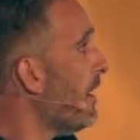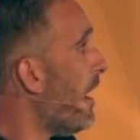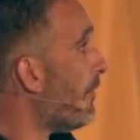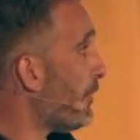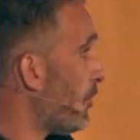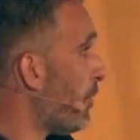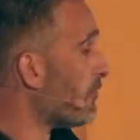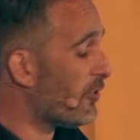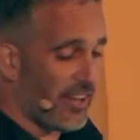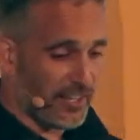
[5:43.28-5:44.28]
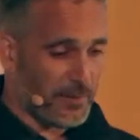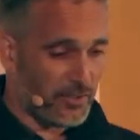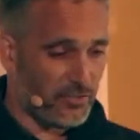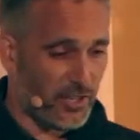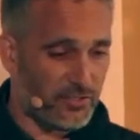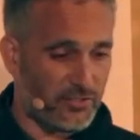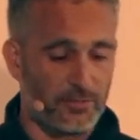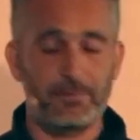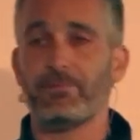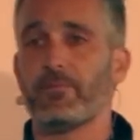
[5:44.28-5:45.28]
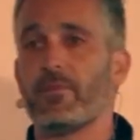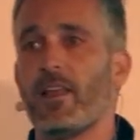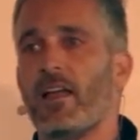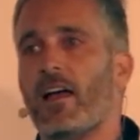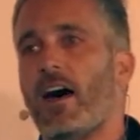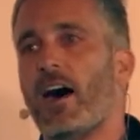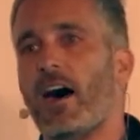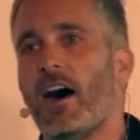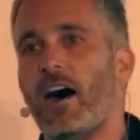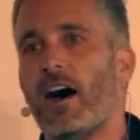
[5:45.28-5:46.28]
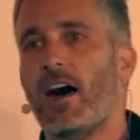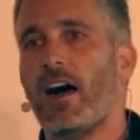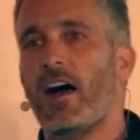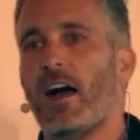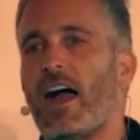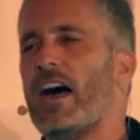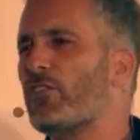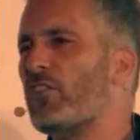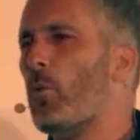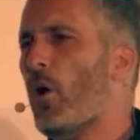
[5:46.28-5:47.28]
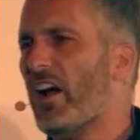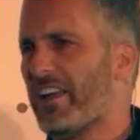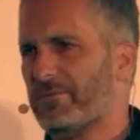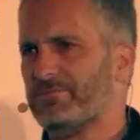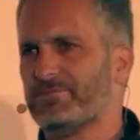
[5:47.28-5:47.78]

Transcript: uh, for 200 text messages. Uh, how does it work?